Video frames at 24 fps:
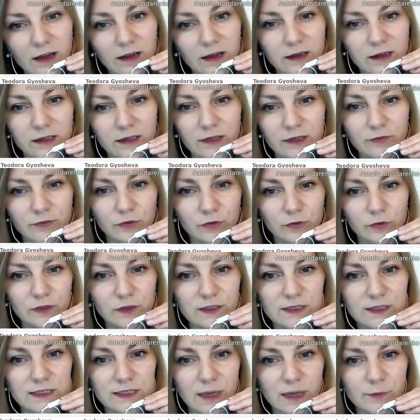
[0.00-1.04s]
if you
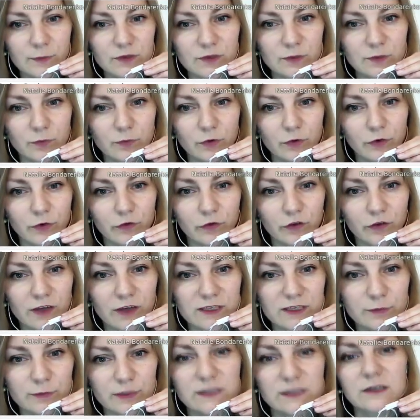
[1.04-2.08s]
need some support,
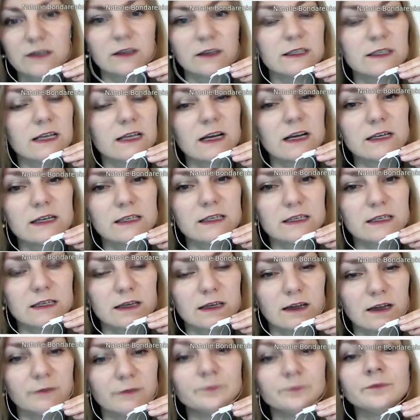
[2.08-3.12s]
just please contact
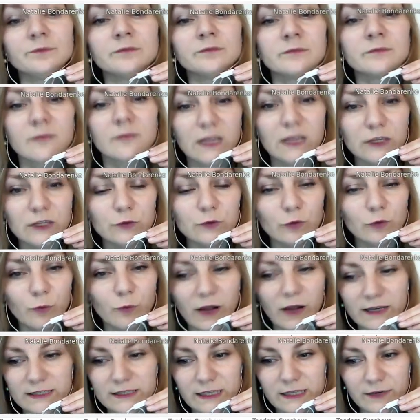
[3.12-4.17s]
Intour
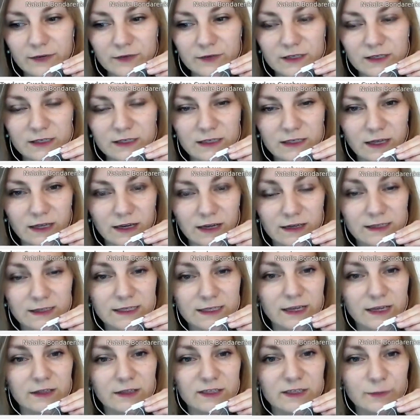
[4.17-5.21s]
Maldives
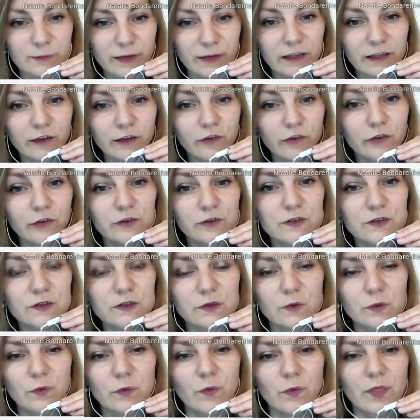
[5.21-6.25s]
sales manager,
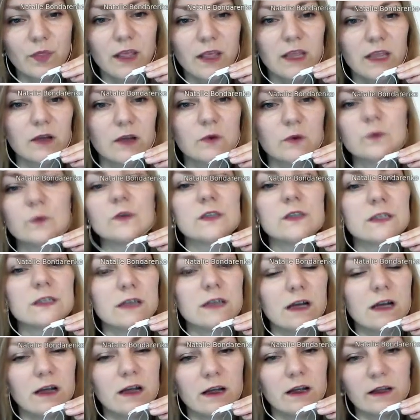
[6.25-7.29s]
so they could
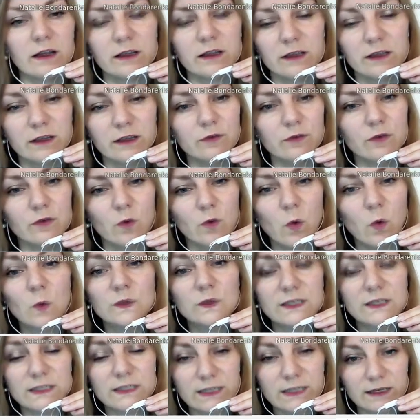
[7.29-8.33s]
give you all
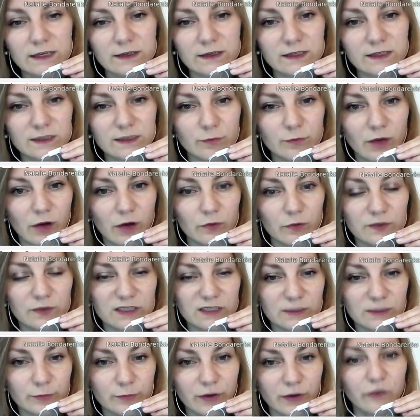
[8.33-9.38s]
details about
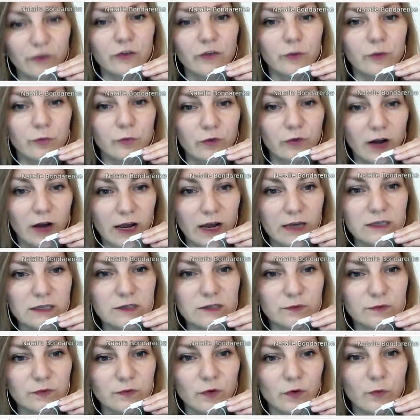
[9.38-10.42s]
special
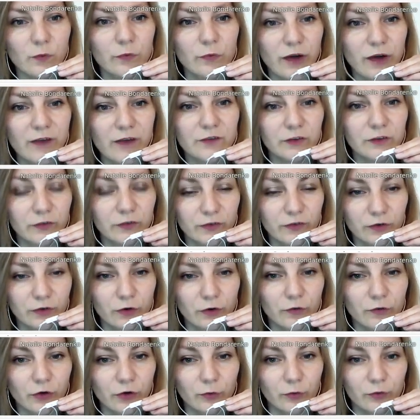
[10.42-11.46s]
price for private
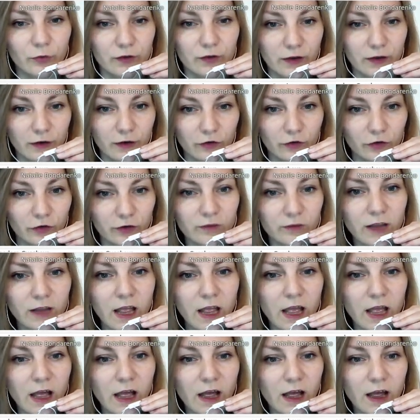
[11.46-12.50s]
reserve accommodation,
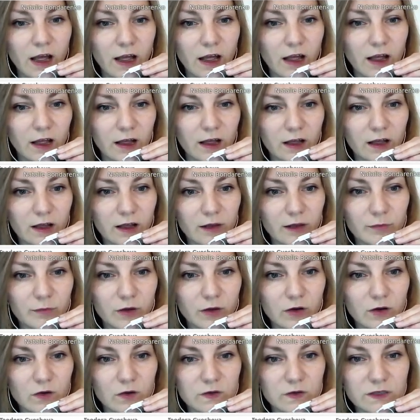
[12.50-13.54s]

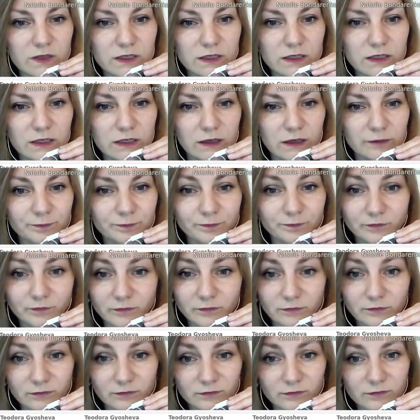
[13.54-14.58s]
because
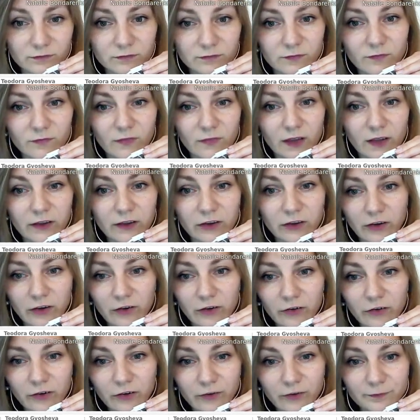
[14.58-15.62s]

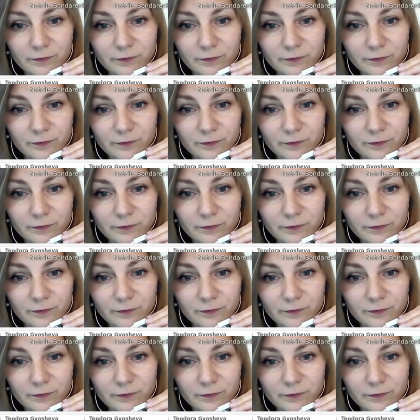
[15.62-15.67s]
here